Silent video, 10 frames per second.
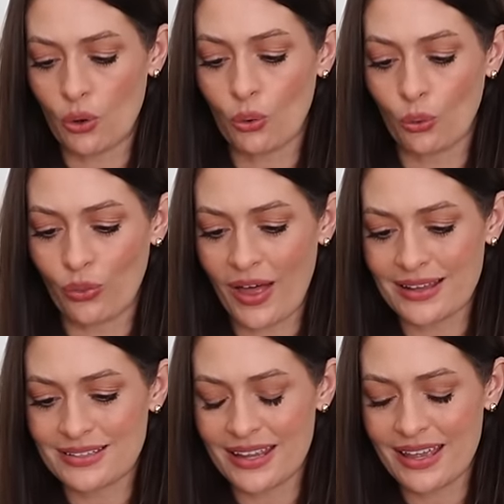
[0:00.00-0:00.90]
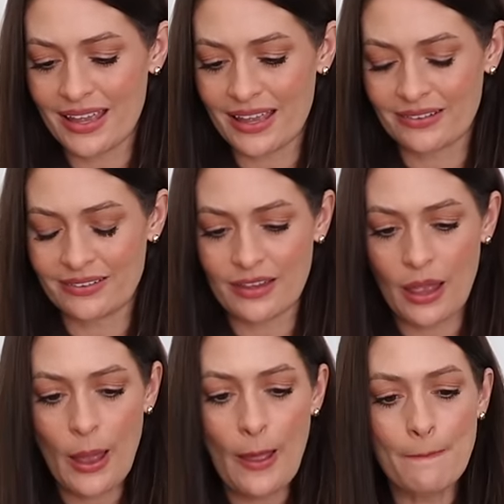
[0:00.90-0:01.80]
Oh, that is
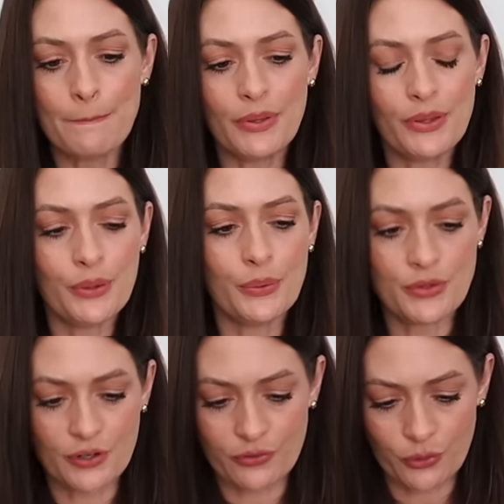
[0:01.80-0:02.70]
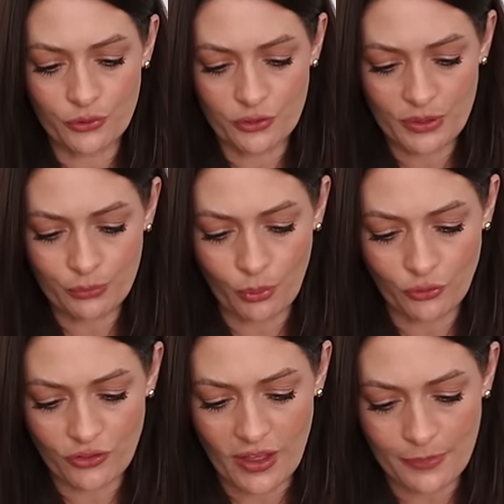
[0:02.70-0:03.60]
beautiful. Should we
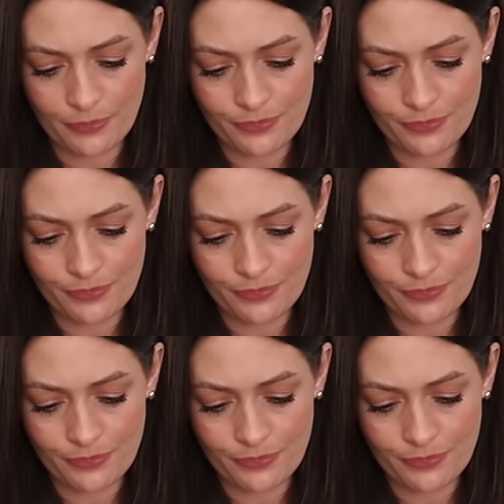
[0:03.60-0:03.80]
swatch that?